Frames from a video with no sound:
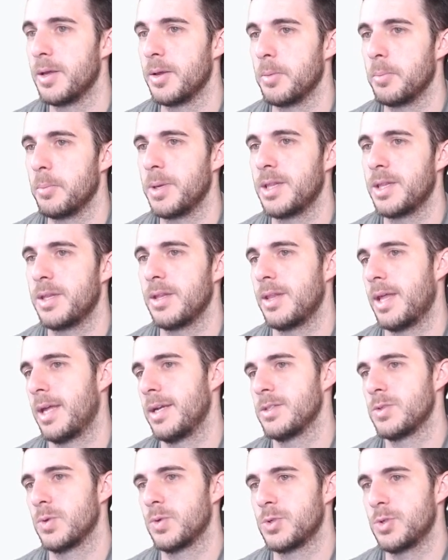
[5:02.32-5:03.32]
But
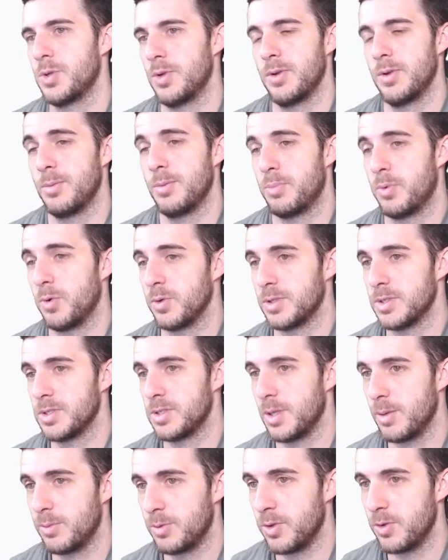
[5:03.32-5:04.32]
that is also an important
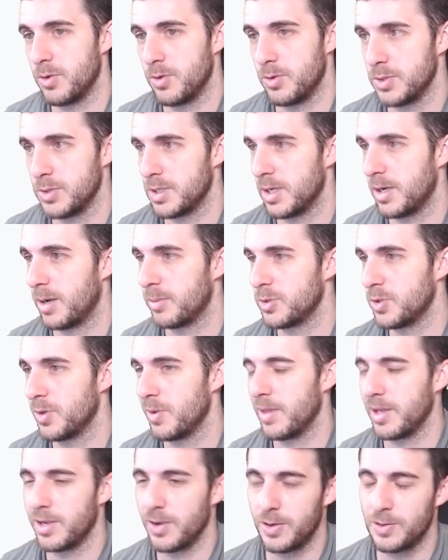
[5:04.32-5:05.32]
step to use, and I'm
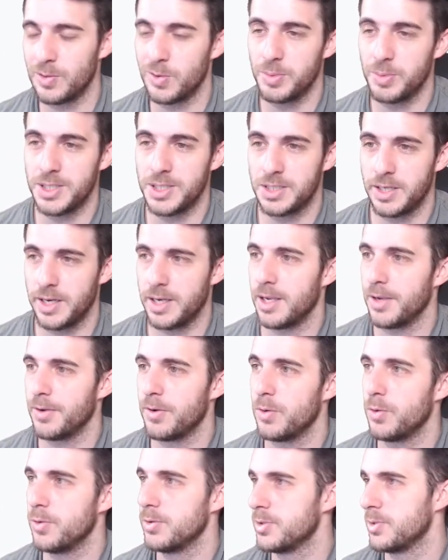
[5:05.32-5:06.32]
sure they're going to be
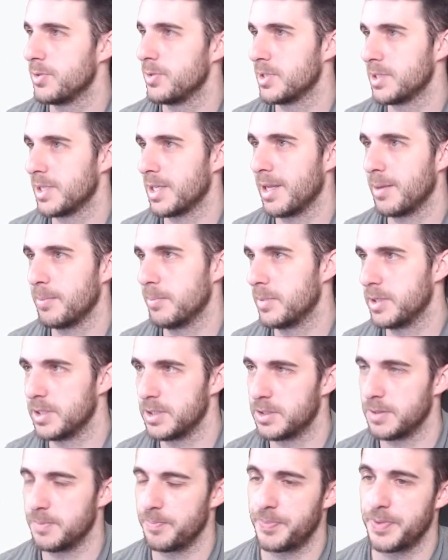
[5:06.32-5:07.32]
checking who's using their
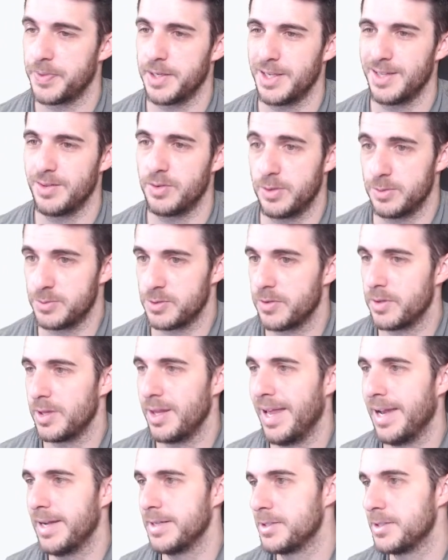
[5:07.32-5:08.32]
bridge in terms of
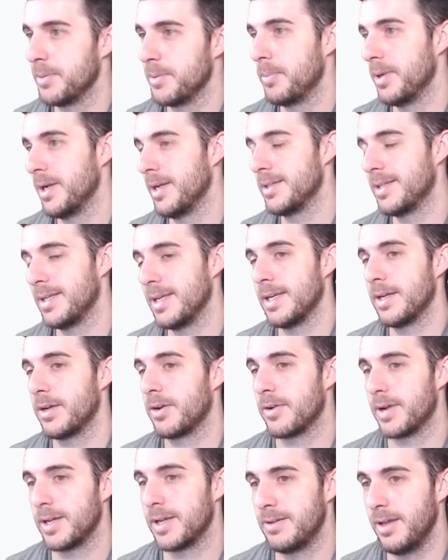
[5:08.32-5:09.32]
the eligibility
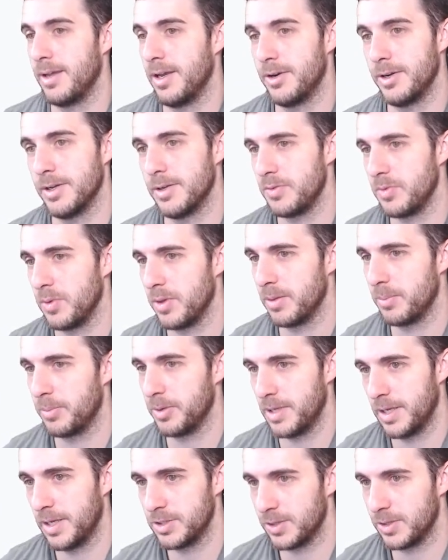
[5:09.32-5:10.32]
criteria for the
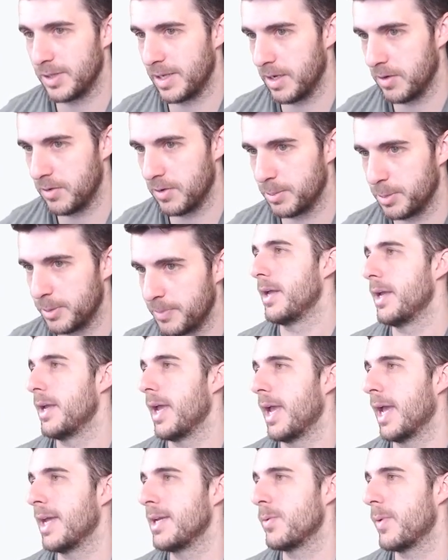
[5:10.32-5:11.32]
potential airdrop.
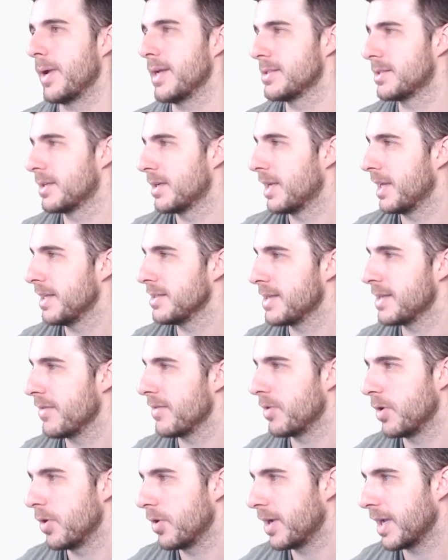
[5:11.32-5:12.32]
Anyways, let's
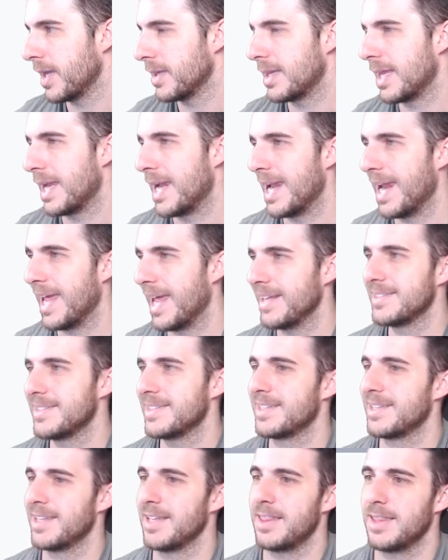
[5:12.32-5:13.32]
have a look at the
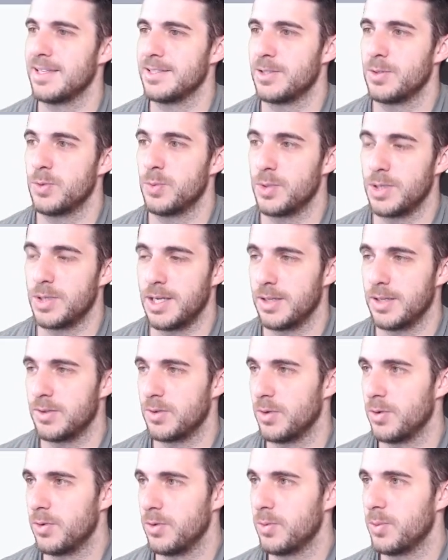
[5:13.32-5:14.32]
next thing you would need
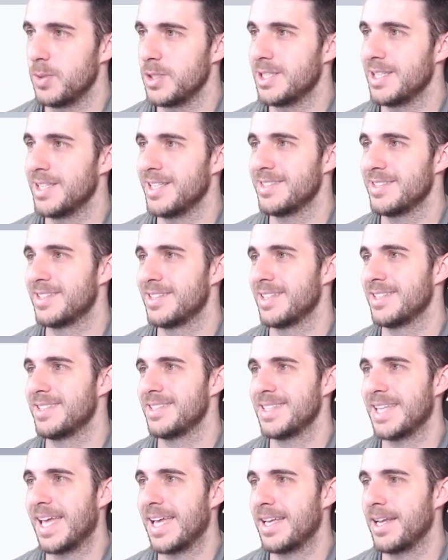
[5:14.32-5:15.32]
to do, which is
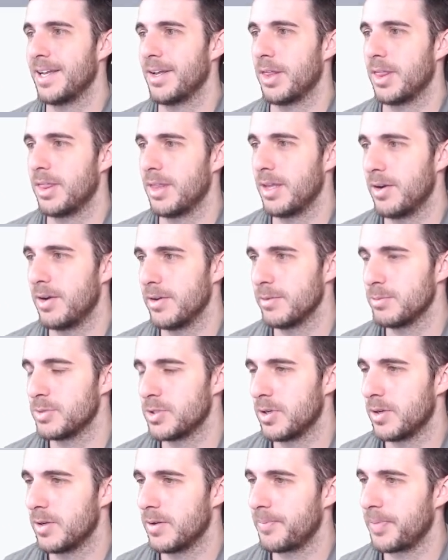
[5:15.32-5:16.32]
staking Ethereum.
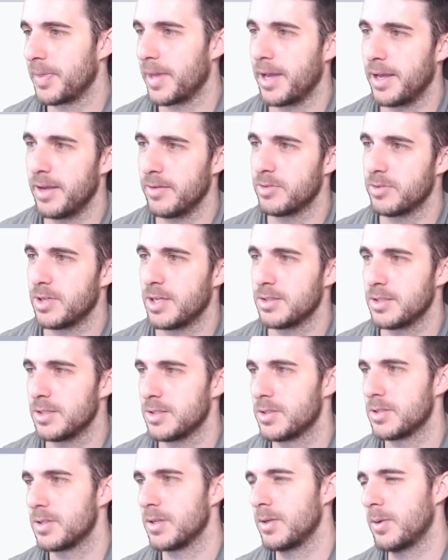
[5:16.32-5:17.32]
So I have done
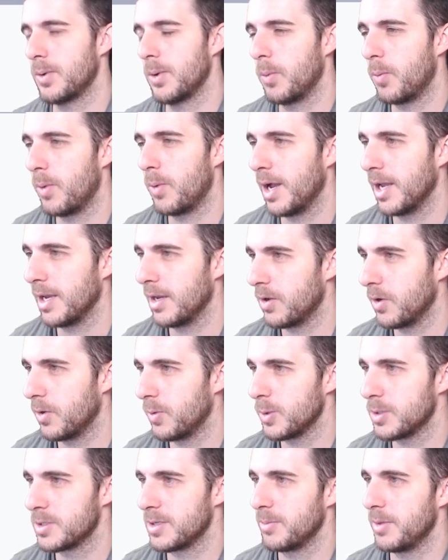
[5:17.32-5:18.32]
this a while
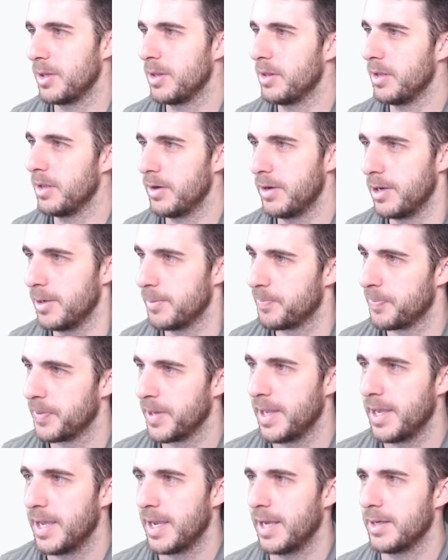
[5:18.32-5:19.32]
ago with some Ethereum,
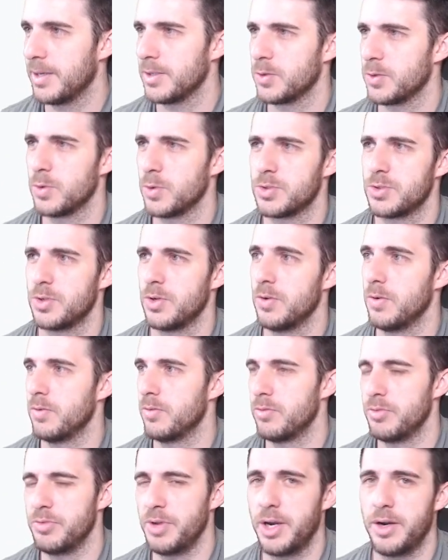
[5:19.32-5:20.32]
and it's also
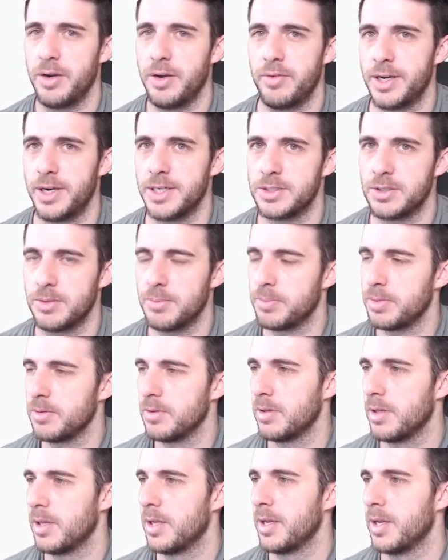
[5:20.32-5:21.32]
very, very
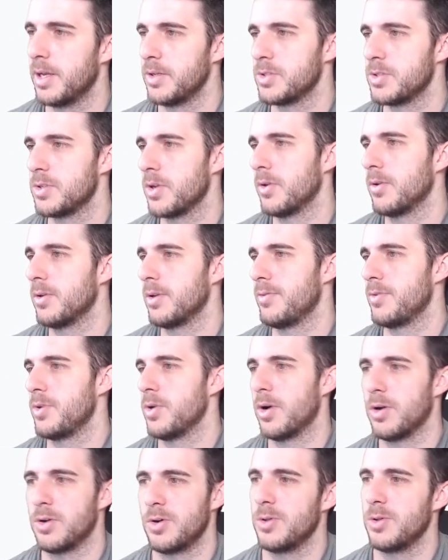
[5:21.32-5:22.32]
simple. So if
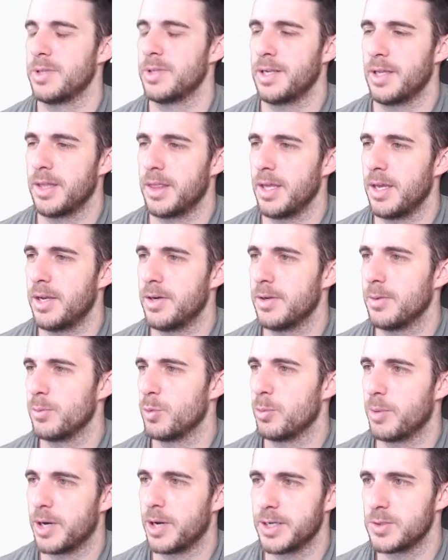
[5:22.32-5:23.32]
you are holding Ethereum,
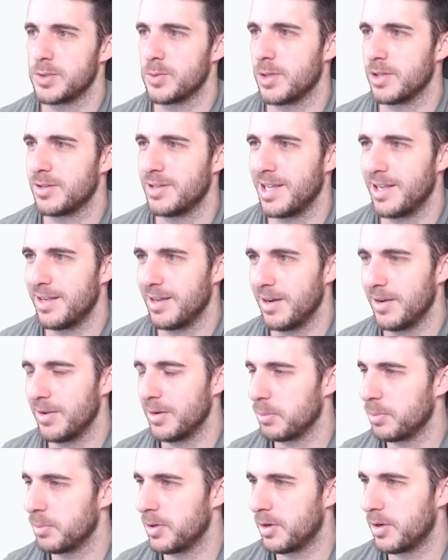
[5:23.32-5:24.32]
you might as well take a
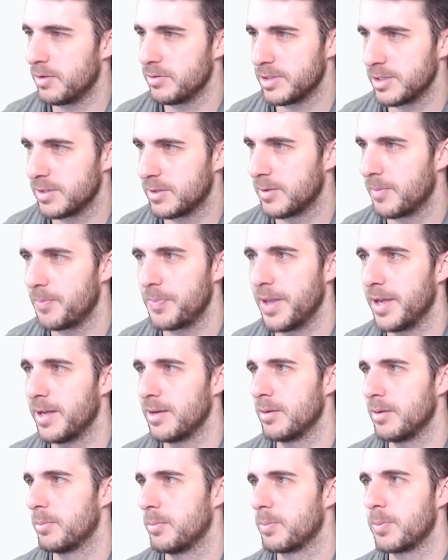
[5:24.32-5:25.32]
little bit of it
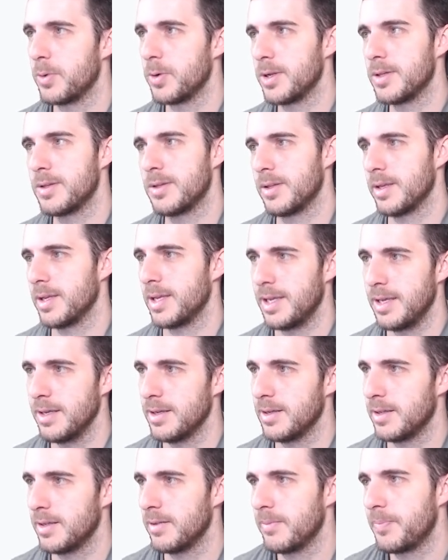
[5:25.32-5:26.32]
and put it
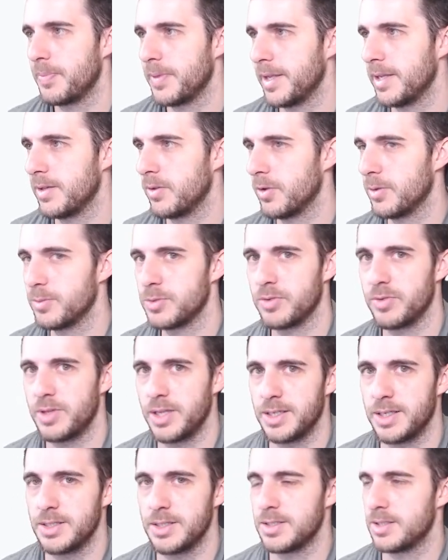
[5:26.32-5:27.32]
here in terms of
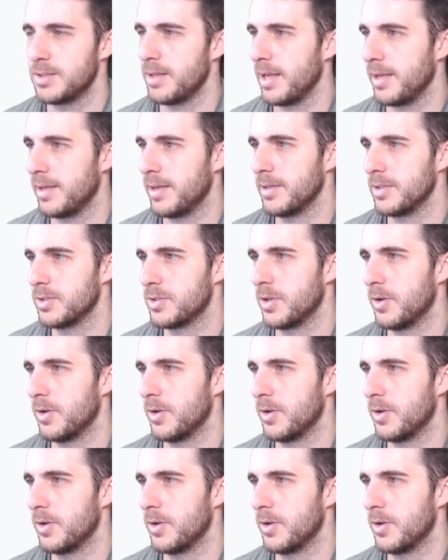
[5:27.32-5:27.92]
the staking.